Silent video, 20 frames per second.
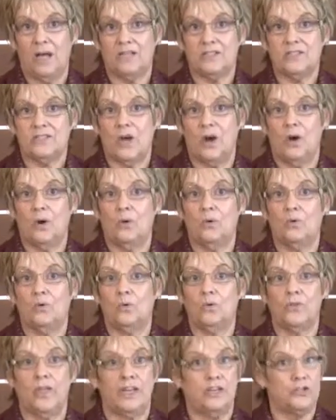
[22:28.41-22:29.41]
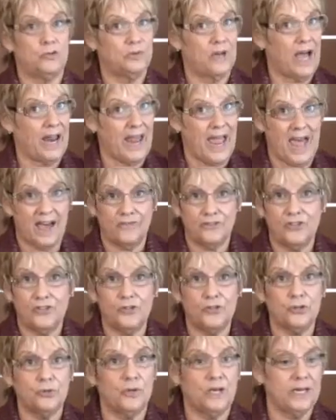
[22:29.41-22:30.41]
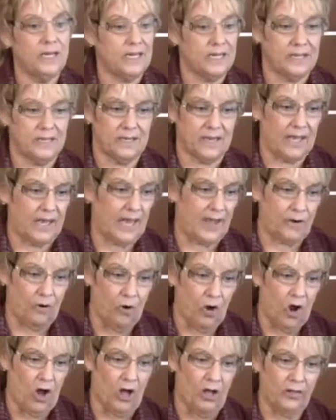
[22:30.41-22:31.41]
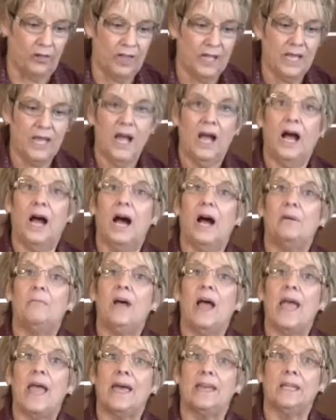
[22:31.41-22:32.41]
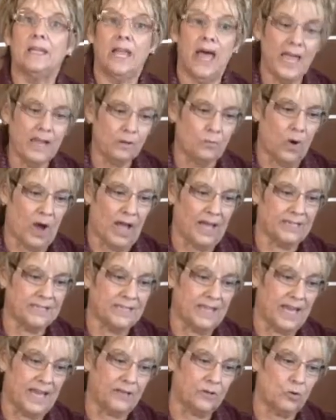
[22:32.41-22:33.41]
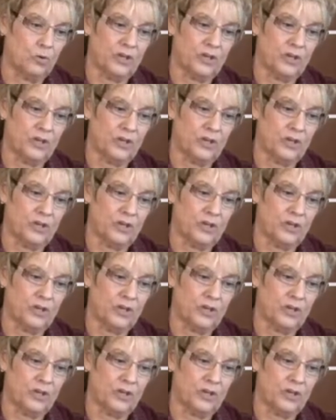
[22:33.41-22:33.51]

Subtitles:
So they do not have to do it at all. And likewise, then,